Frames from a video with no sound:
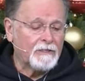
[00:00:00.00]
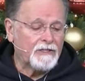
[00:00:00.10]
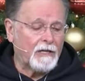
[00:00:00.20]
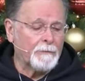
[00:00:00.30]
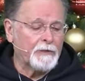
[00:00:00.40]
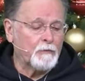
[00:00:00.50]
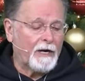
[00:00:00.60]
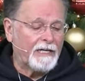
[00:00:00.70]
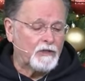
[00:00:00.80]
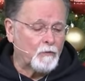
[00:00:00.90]
Solomon
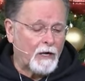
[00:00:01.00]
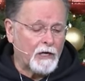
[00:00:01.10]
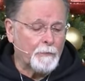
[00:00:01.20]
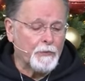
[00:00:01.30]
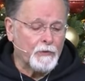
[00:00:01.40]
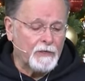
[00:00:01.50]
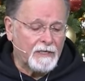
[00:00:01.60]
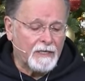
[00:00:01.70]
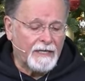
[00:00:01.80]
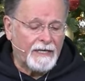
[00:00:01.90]
writes Walk
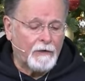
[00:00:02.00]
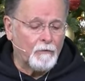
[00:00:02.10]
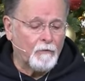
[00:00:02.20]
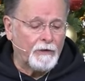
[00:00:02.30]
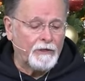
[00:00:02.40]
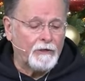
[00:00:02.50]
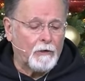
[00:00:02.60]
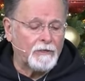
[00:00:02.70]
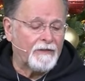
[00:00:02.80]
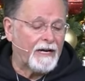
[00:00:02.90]
prudently when you
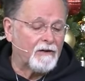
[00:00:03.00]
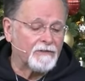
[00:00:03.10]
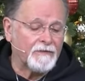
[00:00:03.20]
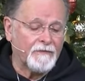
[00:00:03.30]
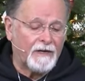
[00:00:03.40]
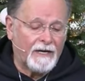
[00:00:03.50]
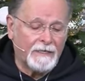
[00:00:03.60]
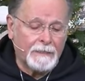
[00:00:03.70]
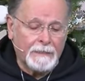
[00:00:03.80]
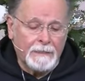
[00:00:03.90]
go to the house of God,